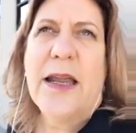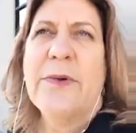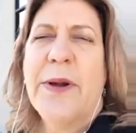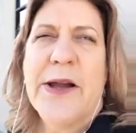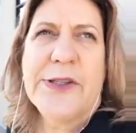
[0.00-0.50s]

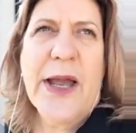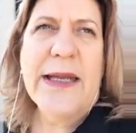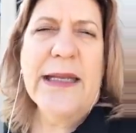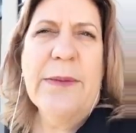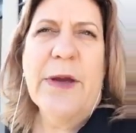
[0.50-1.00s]
And we also
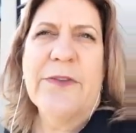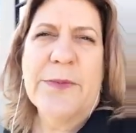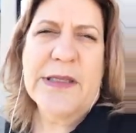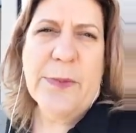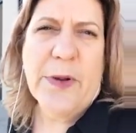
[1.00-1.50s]
had an email
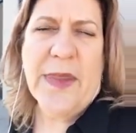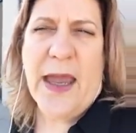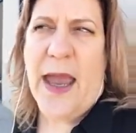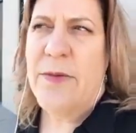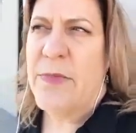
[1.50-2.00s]
from someone
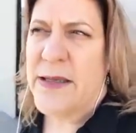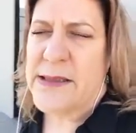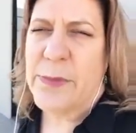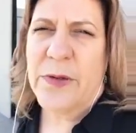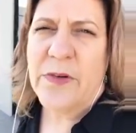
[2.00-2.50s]
that had met
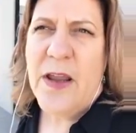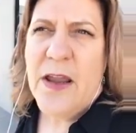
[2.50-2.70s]
someone